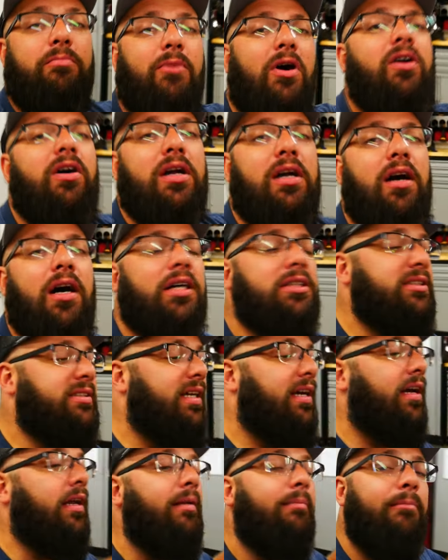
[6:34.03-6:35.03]
more
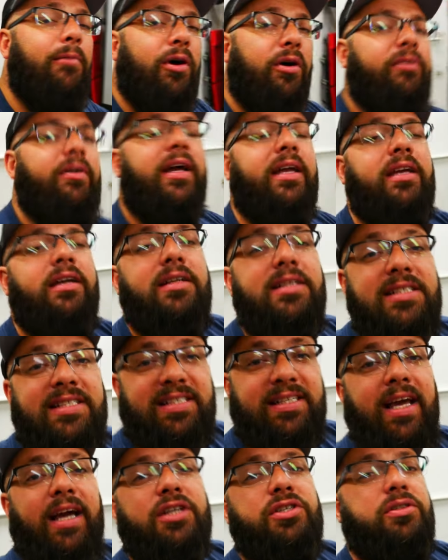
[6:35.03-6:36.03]
content, more regularly
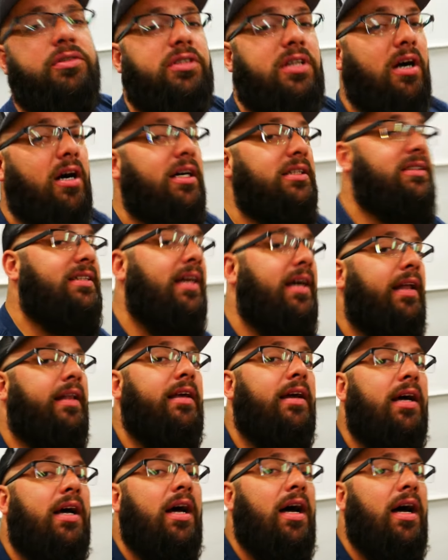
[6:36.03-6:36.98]
scheduled content.